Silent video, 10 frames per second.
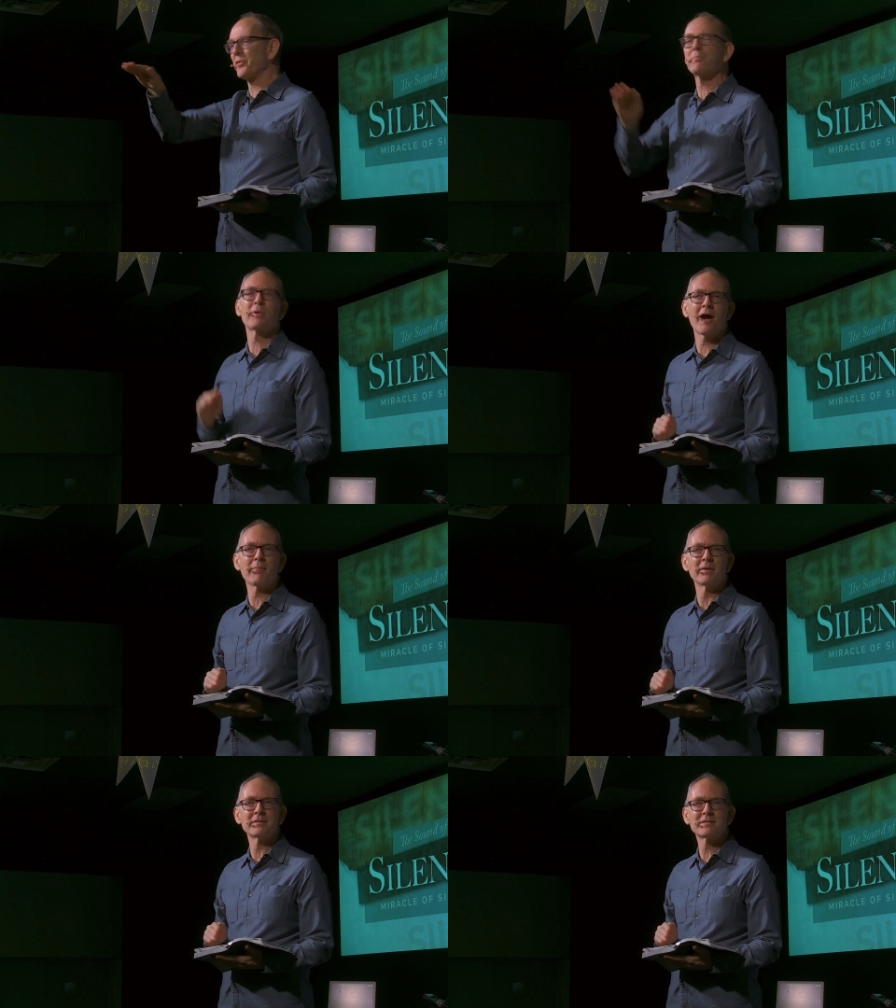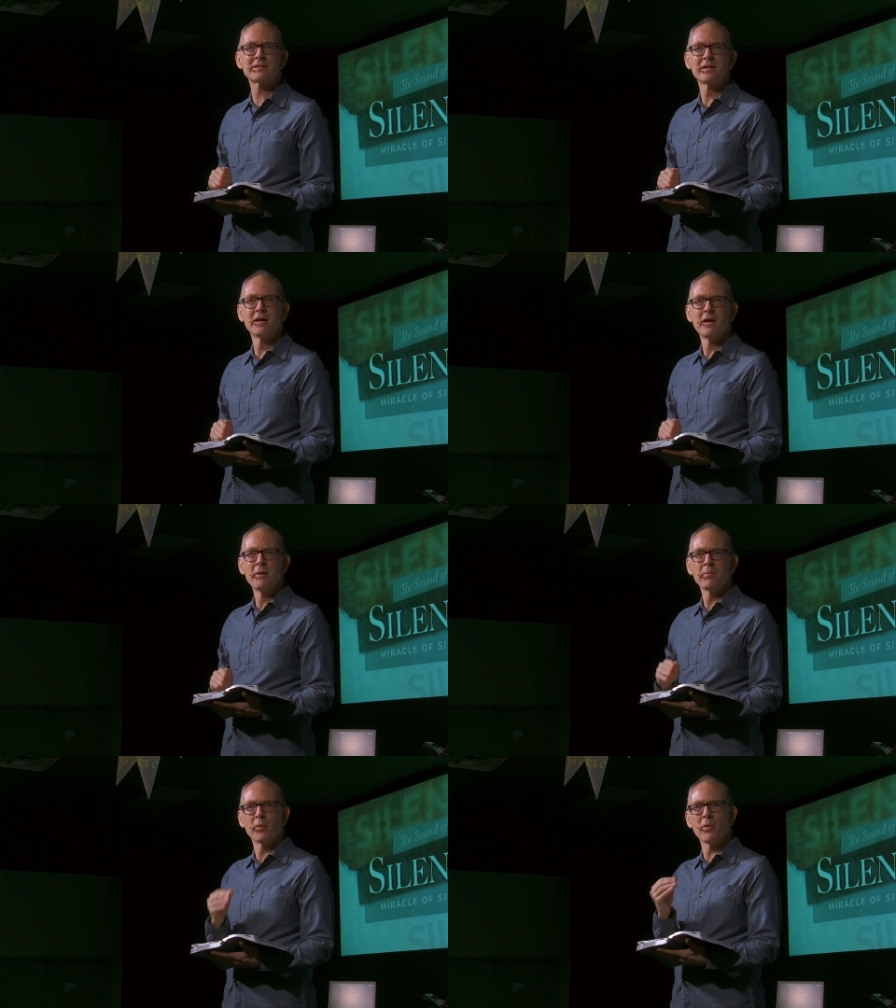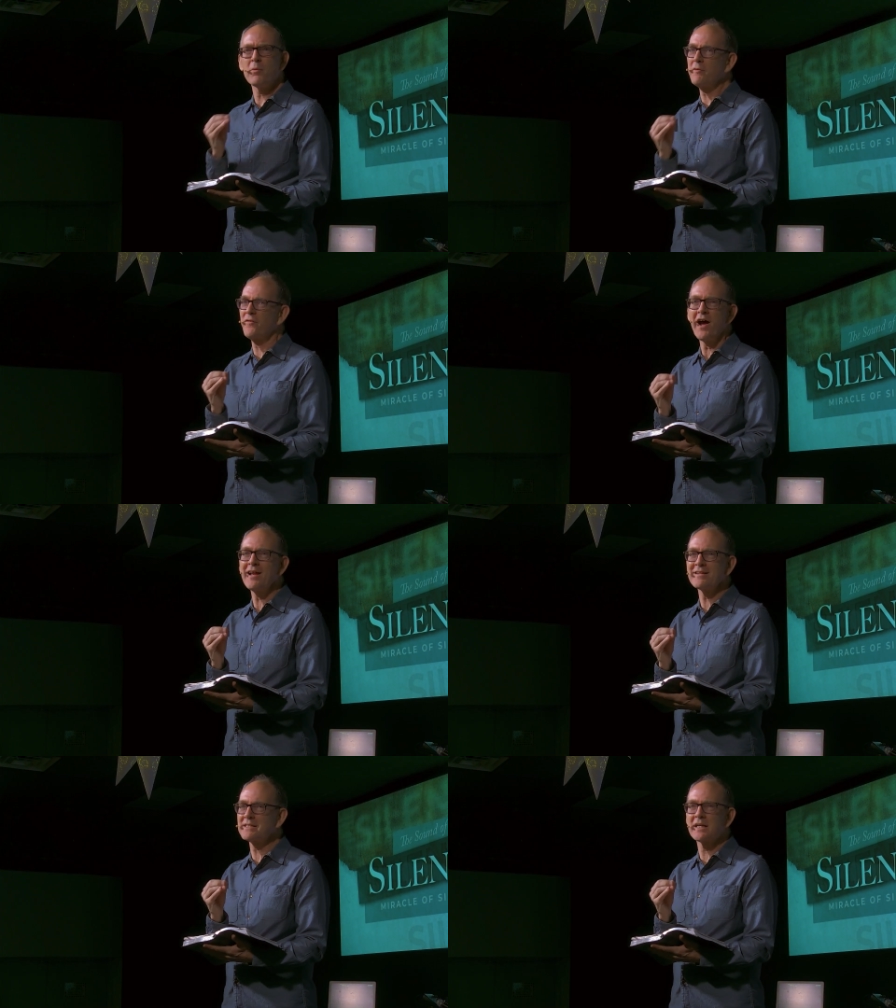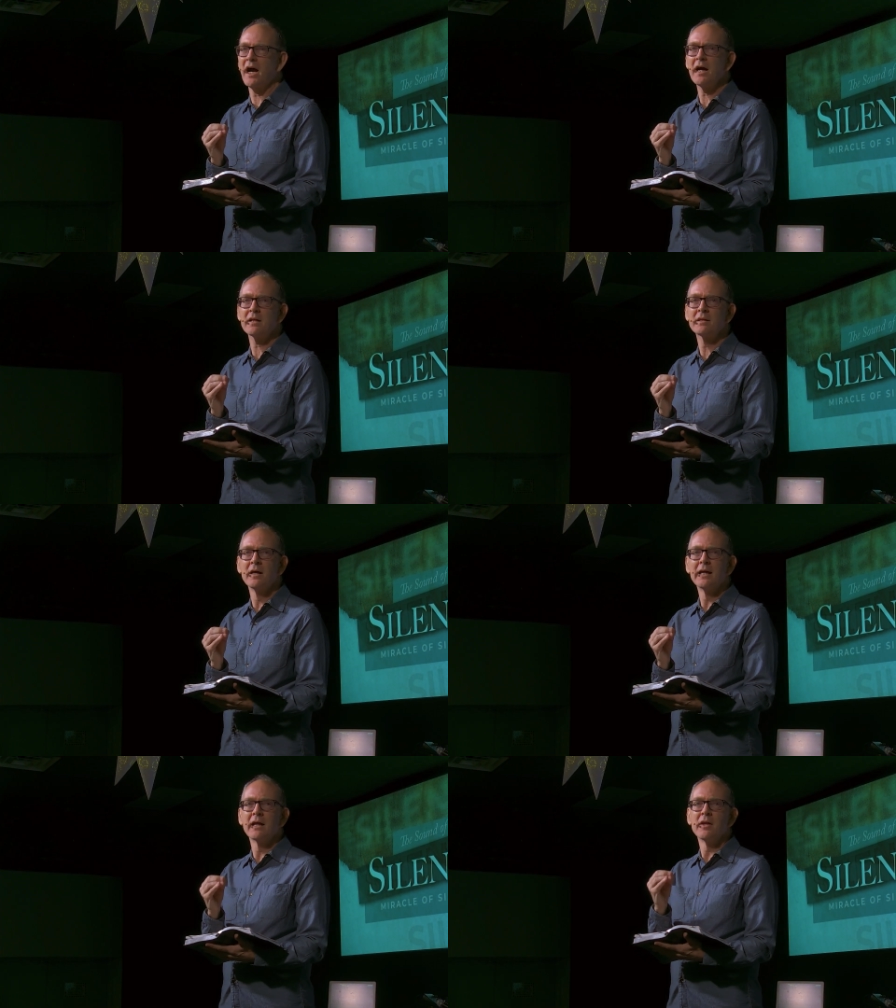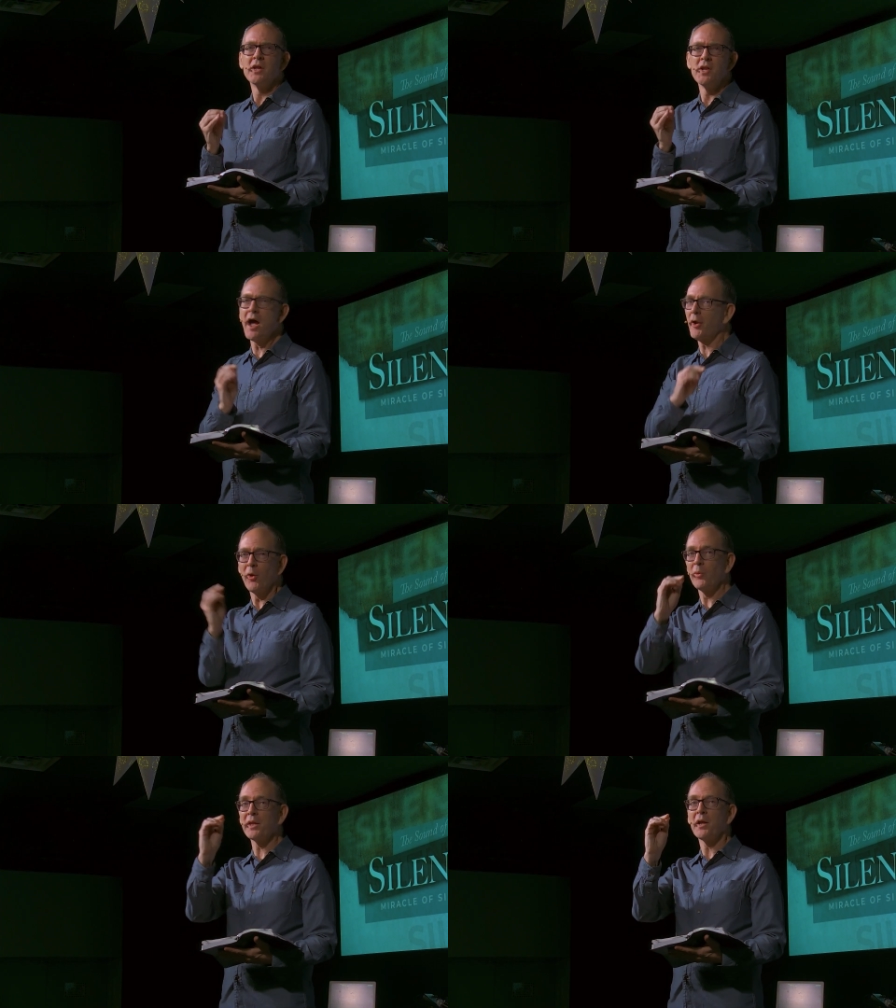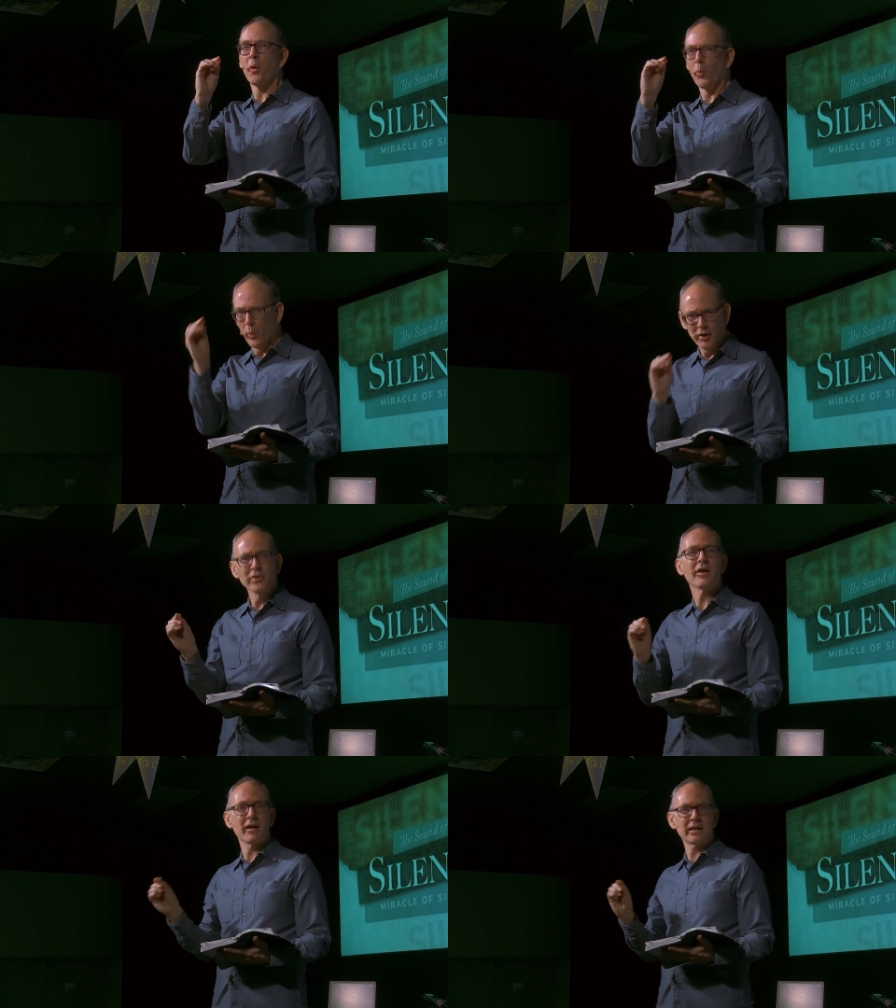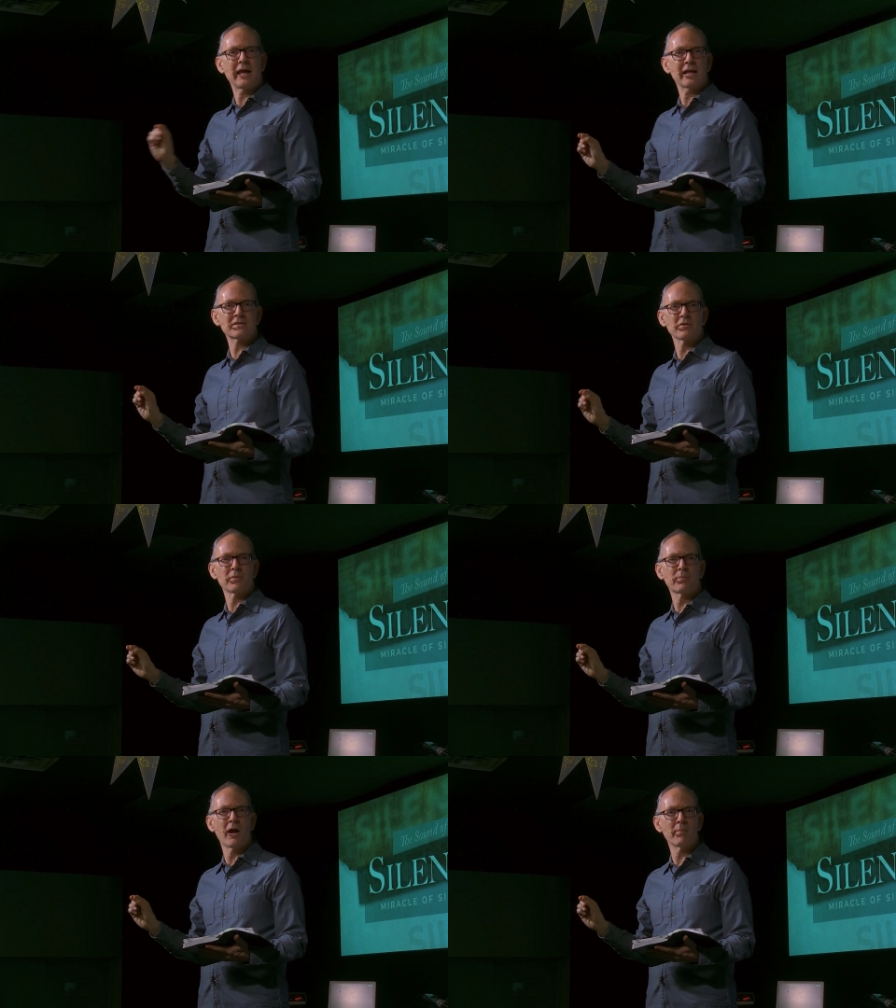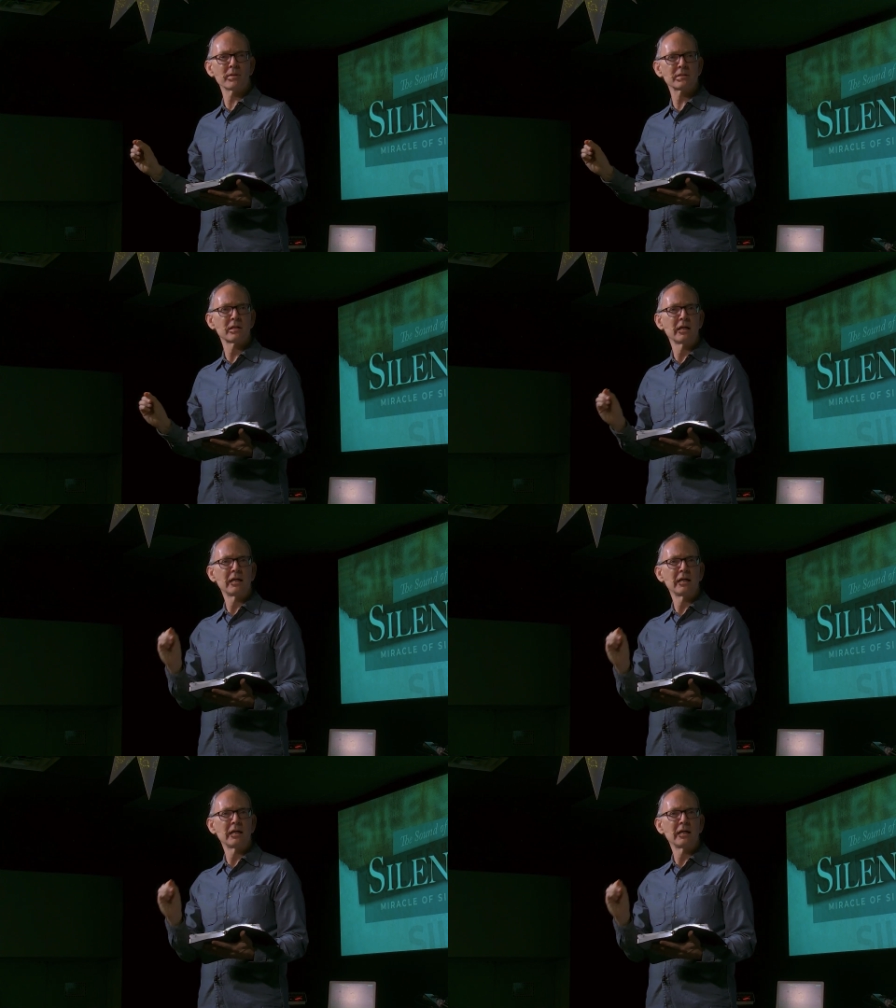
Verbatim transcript: the promise. But what we find is God not only will not cancel a promise,